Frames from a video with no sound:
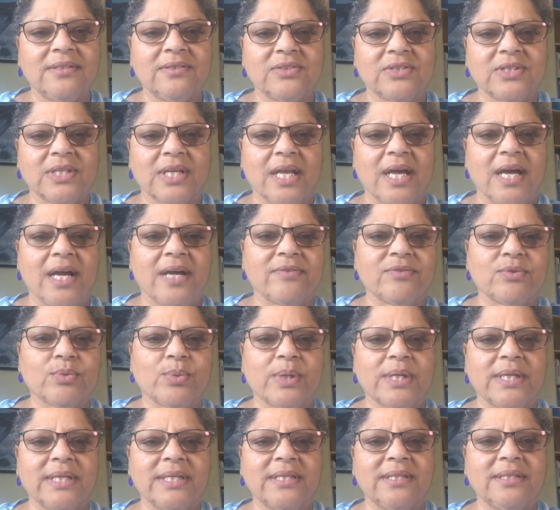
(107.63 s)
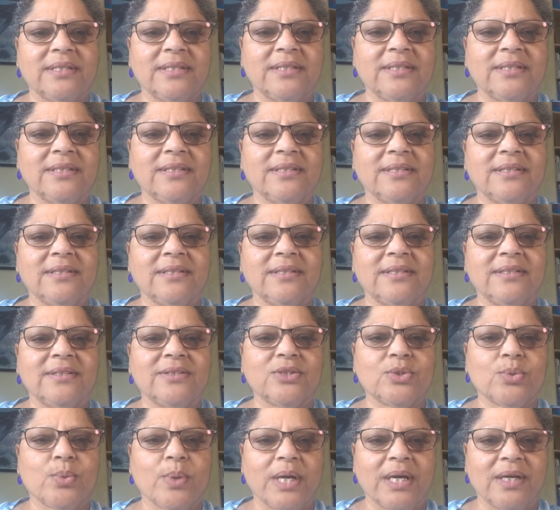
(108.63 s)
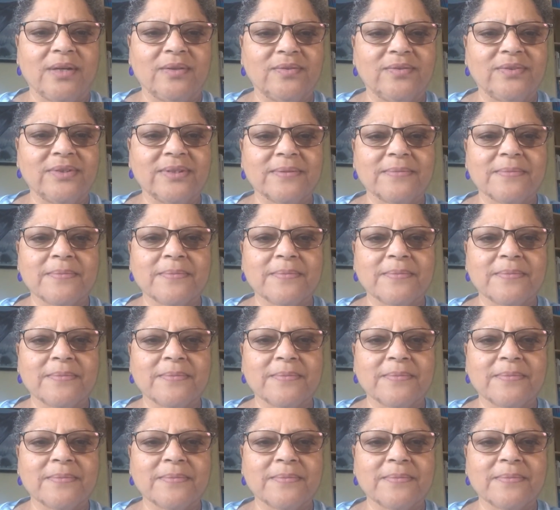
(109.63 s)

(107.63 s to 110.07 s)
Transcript: July of 2012.